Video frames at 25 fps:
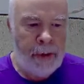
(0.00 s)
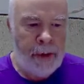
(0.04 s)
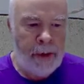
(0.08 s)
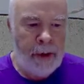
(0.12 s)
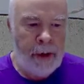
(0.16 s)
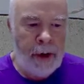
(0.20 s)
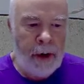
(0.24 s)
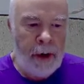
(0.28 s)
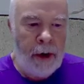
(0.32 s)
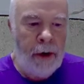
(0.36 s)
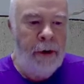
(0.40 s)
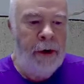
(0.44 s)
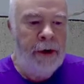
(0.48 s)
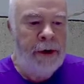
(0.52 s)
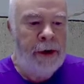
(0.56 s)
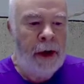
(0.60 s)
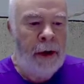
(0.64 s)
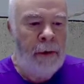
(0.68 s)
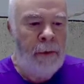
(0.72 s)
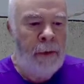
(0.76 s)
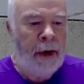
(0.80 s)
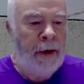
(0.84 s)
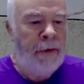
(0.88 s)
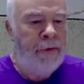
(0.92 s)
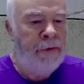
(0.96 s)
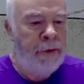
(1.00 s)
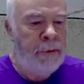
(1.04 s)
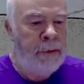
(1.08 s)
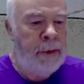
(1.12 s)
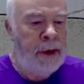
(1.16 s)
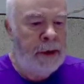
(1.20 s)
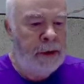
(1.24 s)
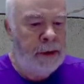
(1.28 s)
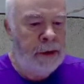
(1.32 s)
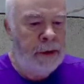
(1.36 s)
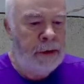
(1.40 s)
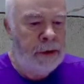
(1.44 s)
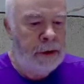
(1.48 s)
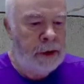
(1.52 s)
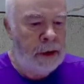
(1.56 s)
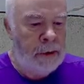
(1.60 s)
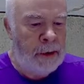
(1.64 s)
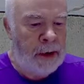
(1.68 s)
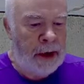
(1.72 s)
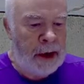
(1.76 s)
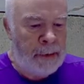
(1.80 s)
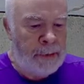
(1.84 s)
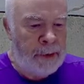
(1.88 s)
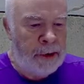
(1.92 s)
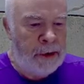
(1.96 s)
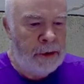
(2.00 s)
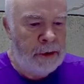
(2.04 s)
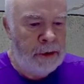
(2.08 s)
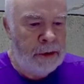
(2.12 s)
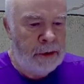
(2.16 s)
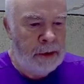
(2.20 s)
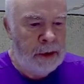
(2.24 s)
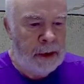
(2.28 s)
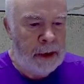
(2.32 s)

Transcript: going to let that run for a minute and see what happens.